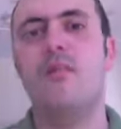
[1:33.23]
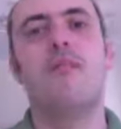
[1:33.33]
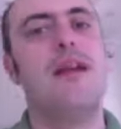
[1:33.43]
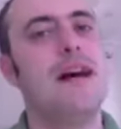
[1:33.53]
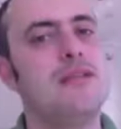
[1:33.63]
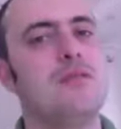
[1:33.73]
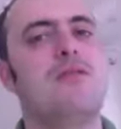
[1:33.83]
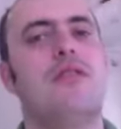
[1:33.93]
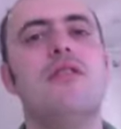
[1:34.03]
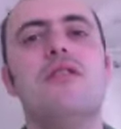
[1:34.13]
But as we've
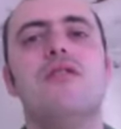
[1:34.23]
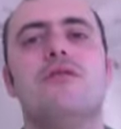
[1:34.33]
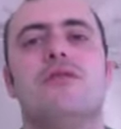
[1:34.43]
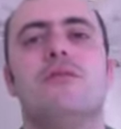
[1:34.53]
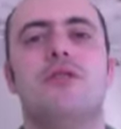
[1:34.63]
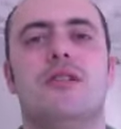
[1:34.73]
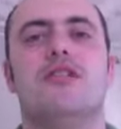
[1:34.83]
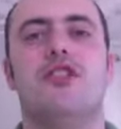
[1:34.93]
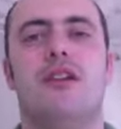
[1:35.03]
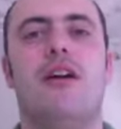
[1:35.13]
learned from doing
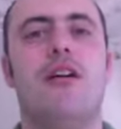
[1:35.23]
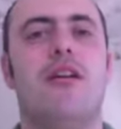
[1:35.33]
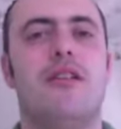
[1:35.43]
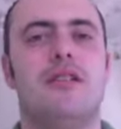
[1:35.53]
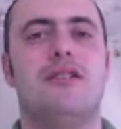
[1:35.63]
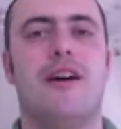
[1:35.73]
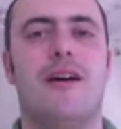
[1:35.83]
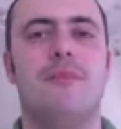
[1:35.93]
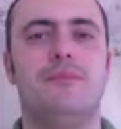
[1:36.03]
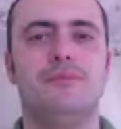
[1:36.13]
Qigong all this
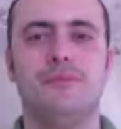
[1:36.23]
time,